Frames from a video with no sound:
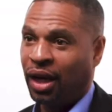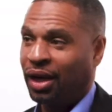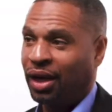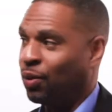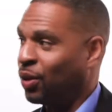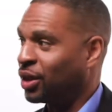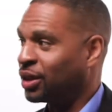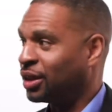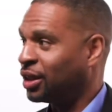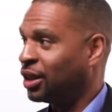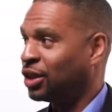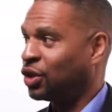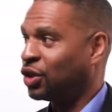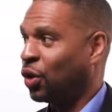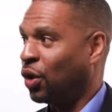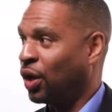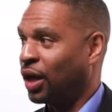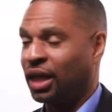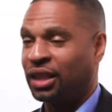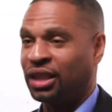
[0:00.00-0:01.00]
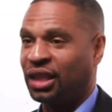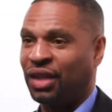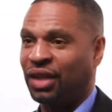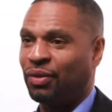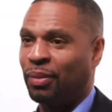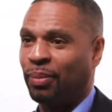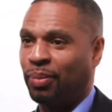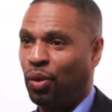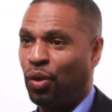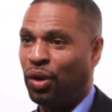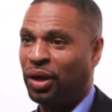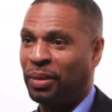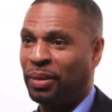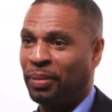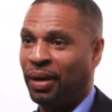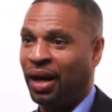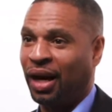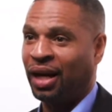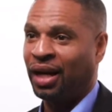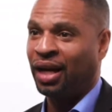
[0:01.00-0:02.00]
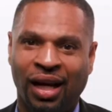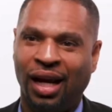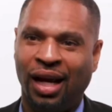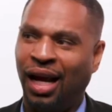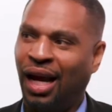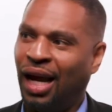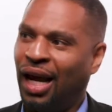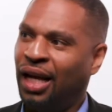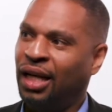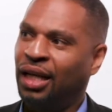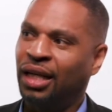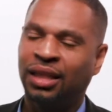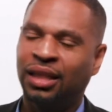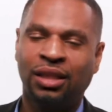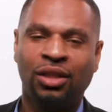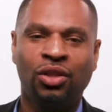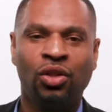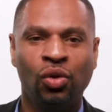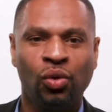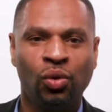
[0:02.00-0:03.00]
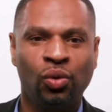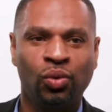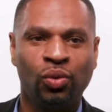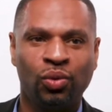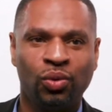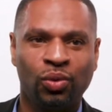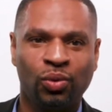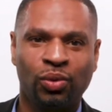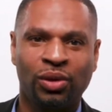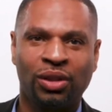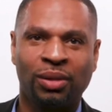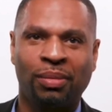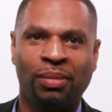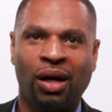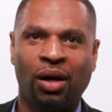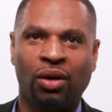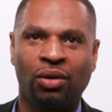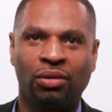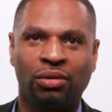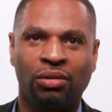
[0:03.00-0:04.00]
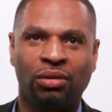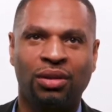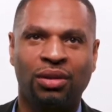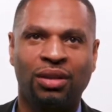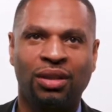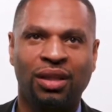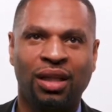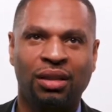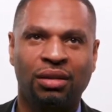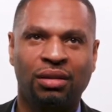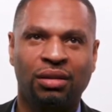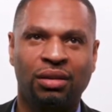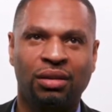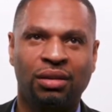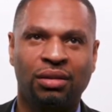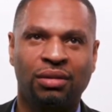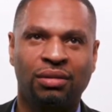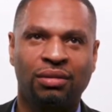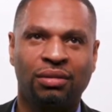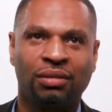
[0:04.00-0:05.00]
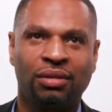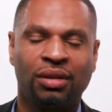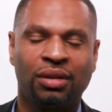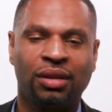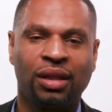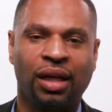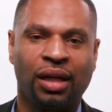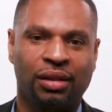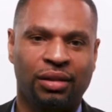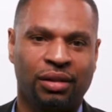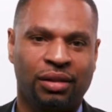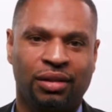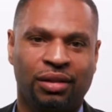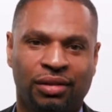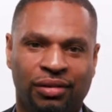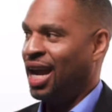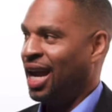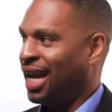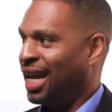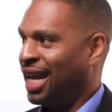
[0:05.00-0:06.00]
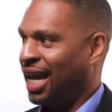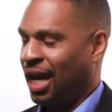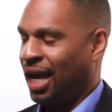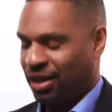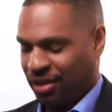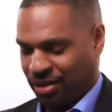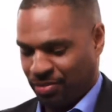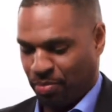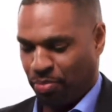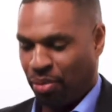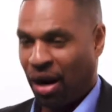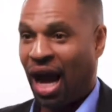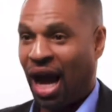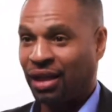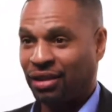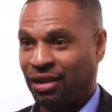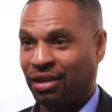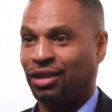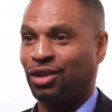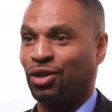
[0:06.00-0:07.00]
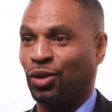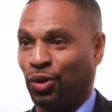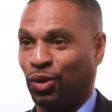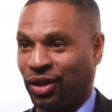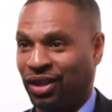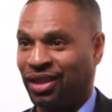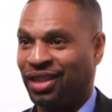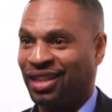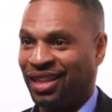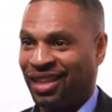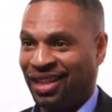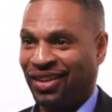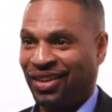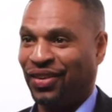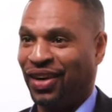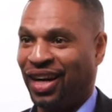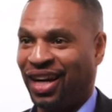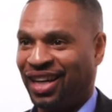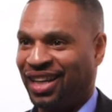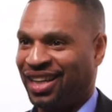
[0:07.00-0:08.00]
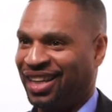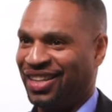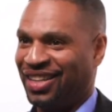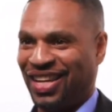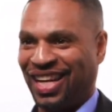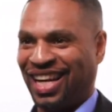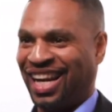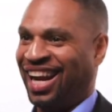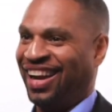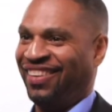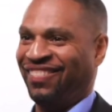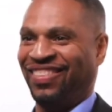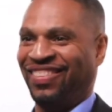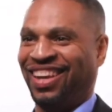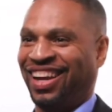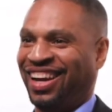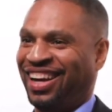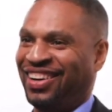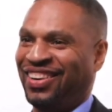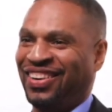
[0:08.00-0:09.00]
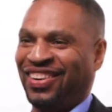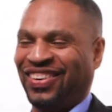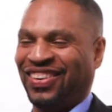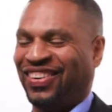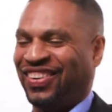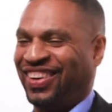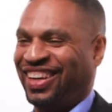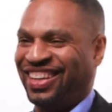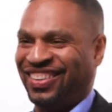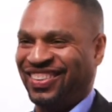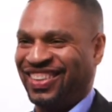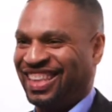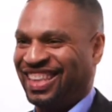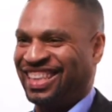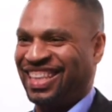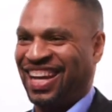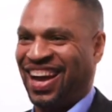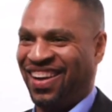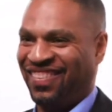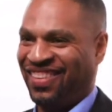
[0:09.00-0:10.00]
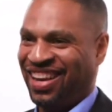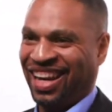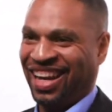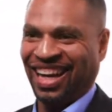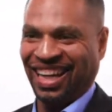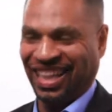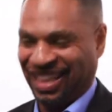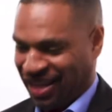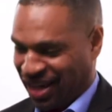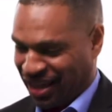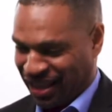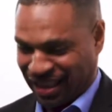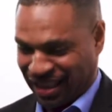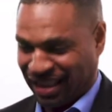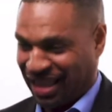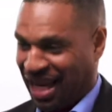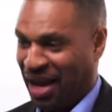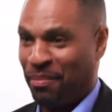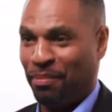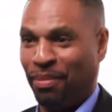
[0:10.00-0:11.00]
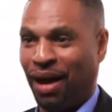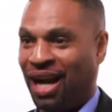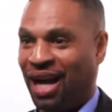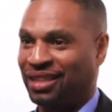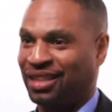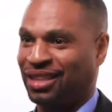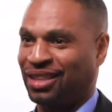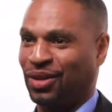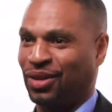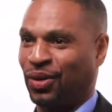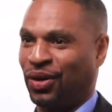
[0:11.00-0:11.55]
and it wasn't the door that she even pointed by. And this dude was about six, six. He had boxes on, right? He had nothing on on the top. Nothing, he just had boxes